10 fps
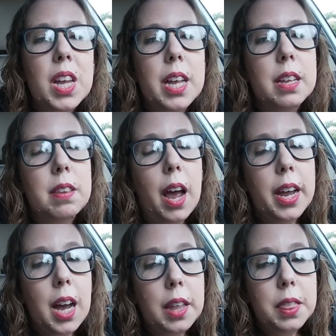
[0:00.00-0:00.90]
is
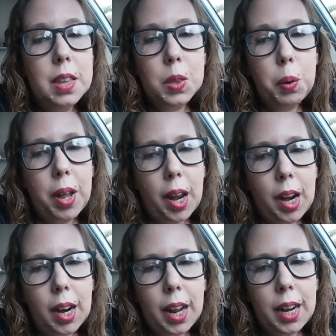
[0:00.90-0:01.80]
I got this
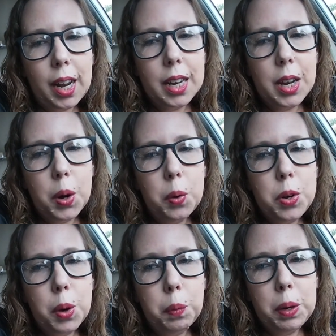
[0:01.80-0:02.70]
order and I know
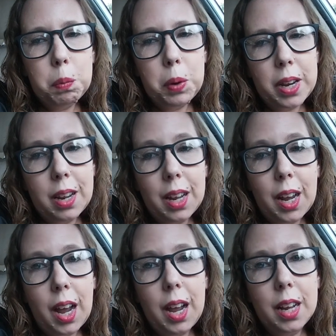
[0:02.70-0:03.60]
no one would
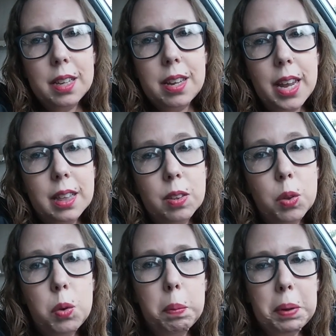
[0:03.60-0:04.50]
take this.
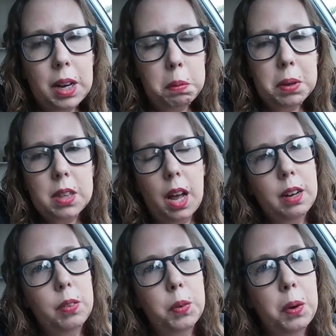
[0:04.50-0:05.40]
Ooh, I'm getting
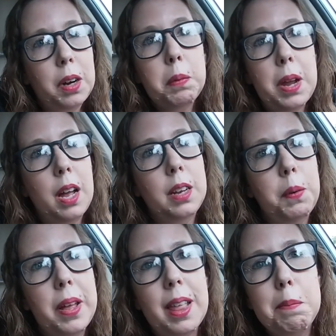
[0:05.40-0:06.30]
McDonald's order. We all
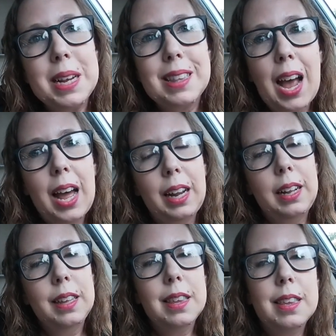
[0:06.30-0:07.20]
know I love
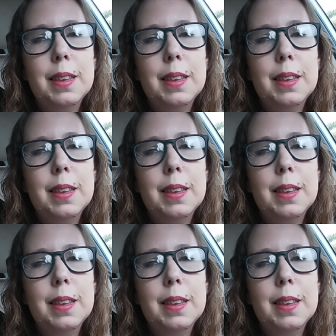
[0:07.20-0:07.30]
McDonald's.